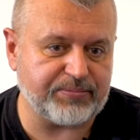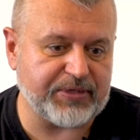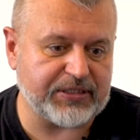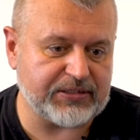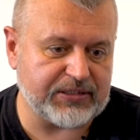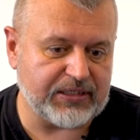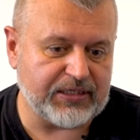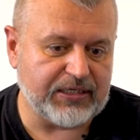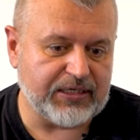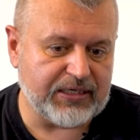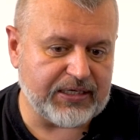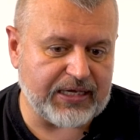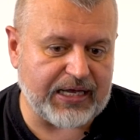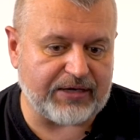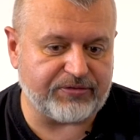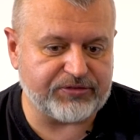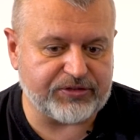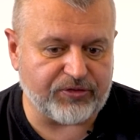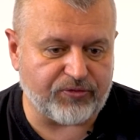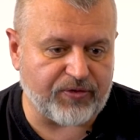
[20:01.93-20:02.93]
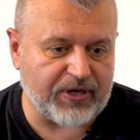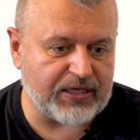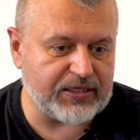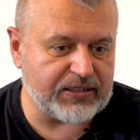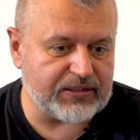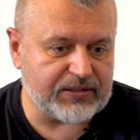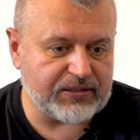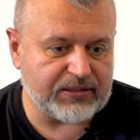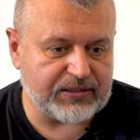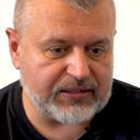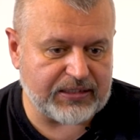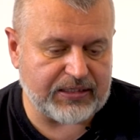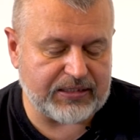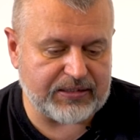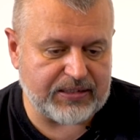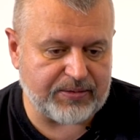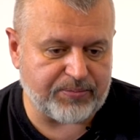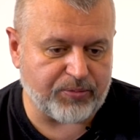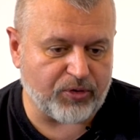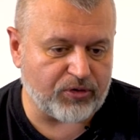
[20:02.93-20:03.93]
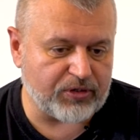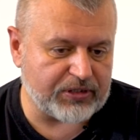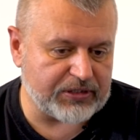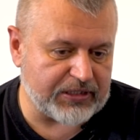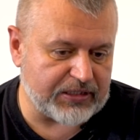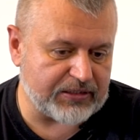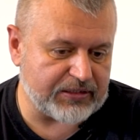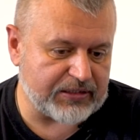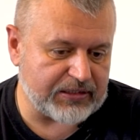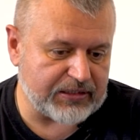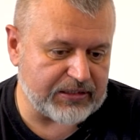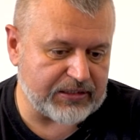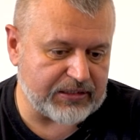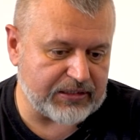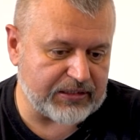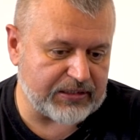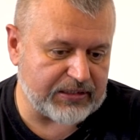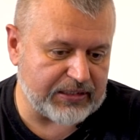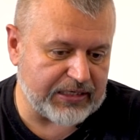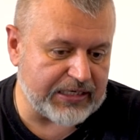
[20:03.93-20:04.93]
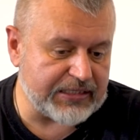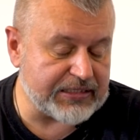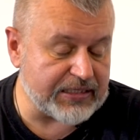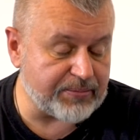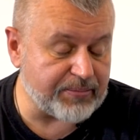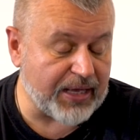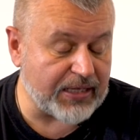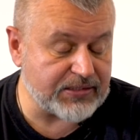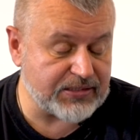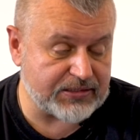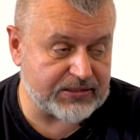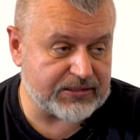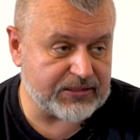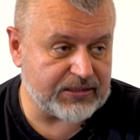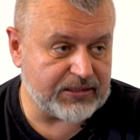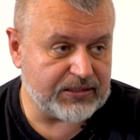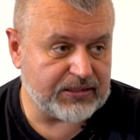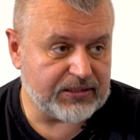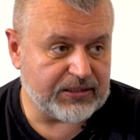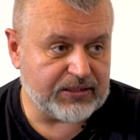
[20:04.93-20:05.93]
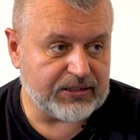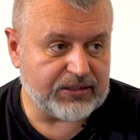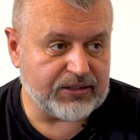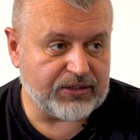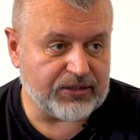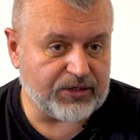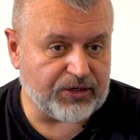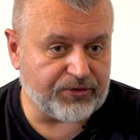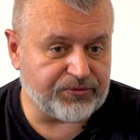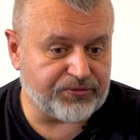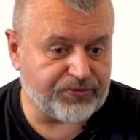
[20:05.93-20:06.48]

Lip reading: But after more than 18 months of